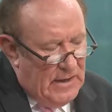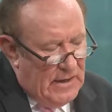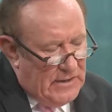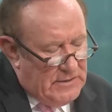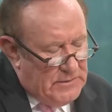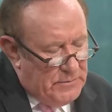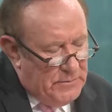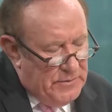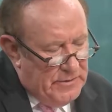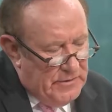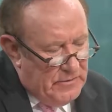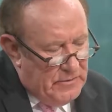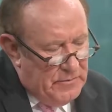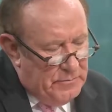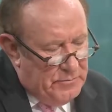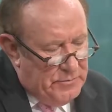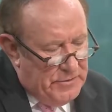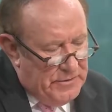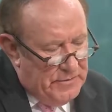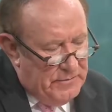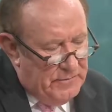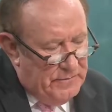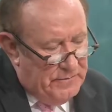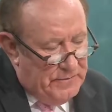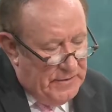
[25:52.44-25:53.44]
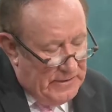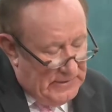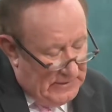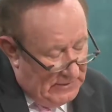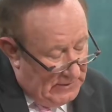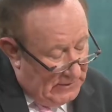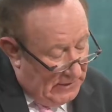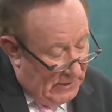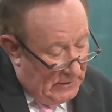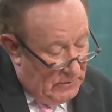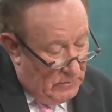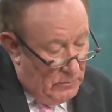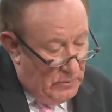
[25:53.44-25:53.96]
last week that Britain
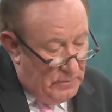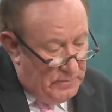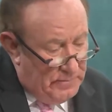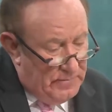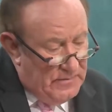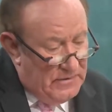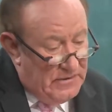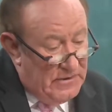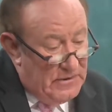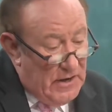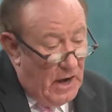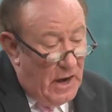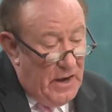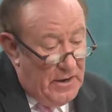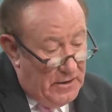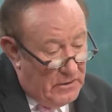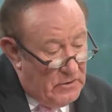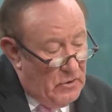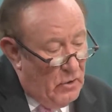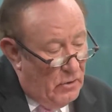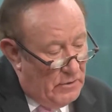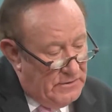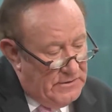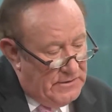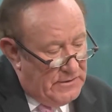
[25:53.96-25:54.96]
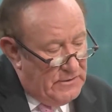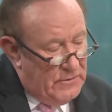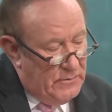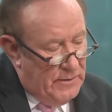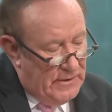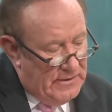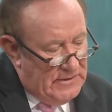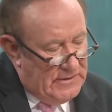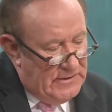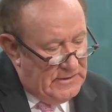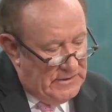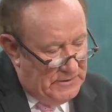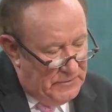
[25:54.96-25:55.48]
faces, I quote, dire
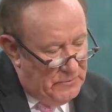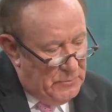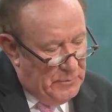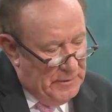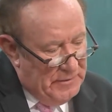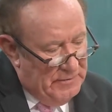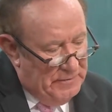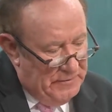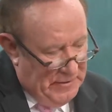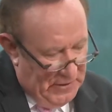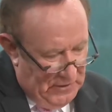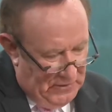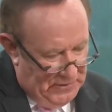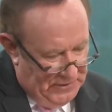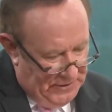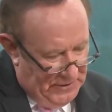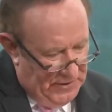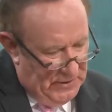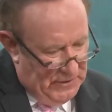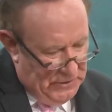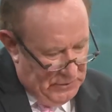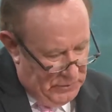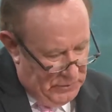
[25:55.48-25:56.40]
consequences if we fail to get